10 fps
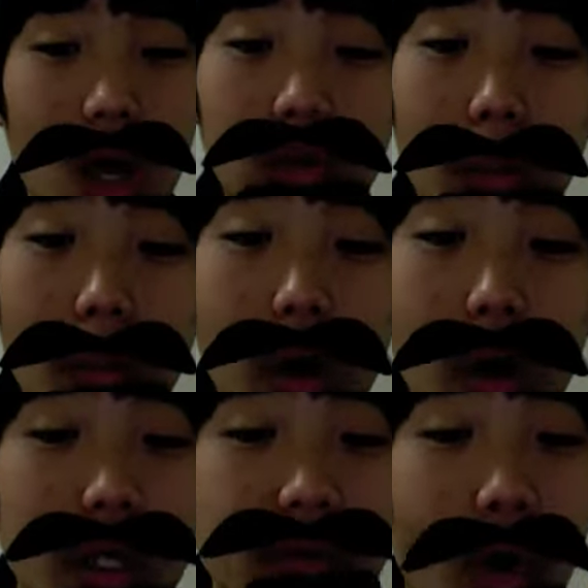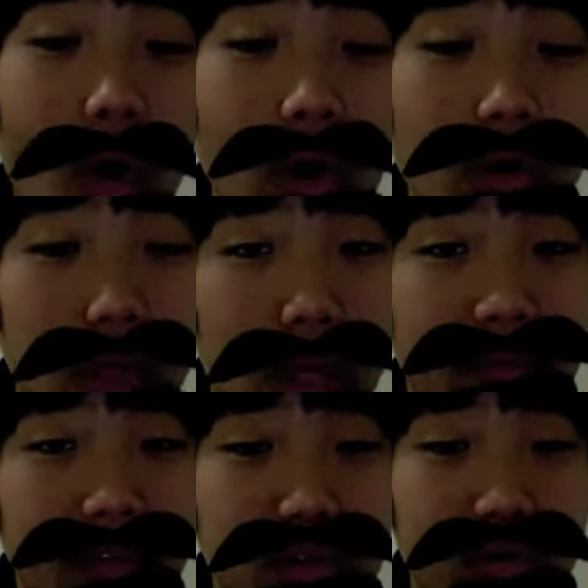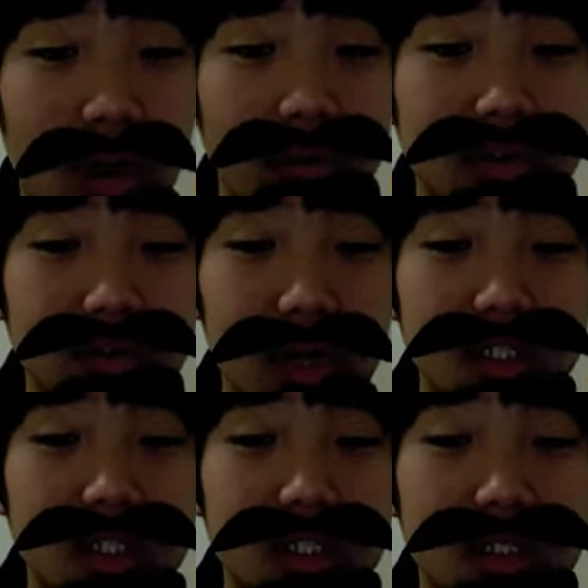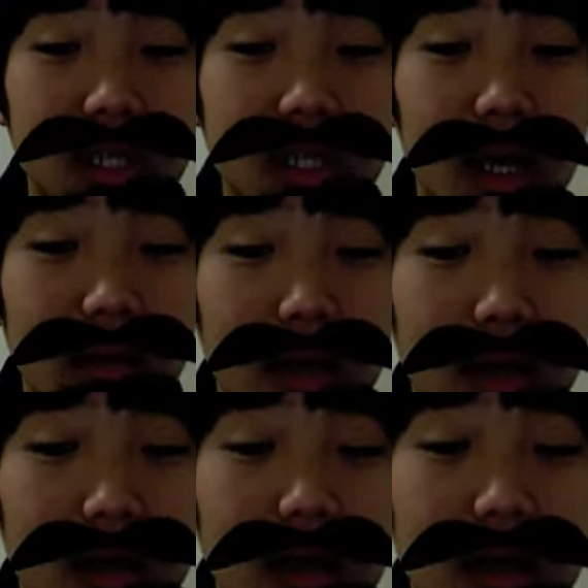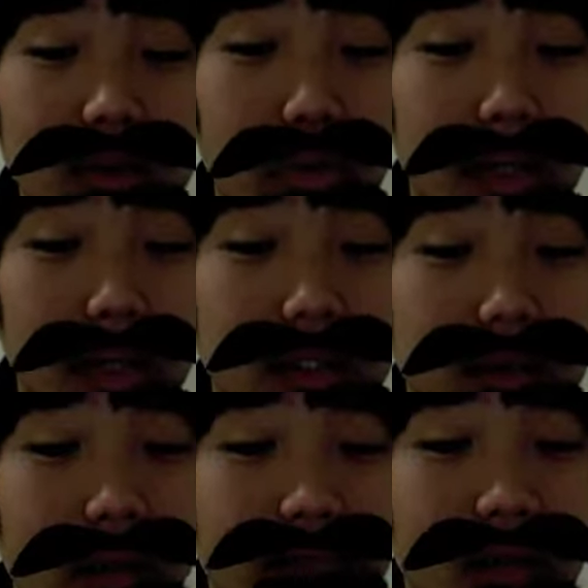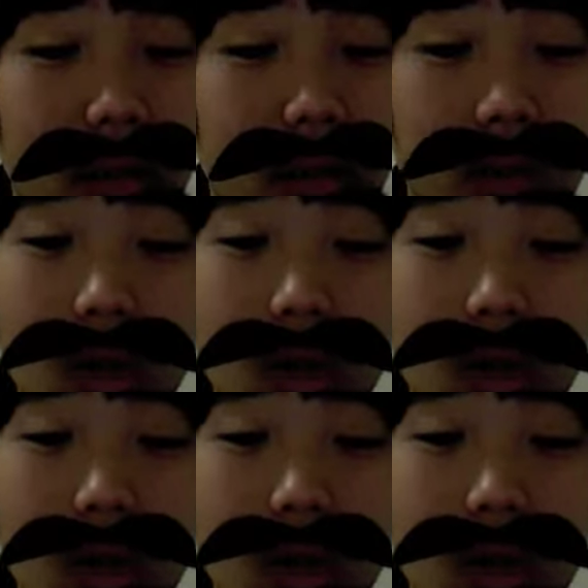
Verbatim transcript: Lamarck even argued that if a giraffe stretched its neck during its lifetime,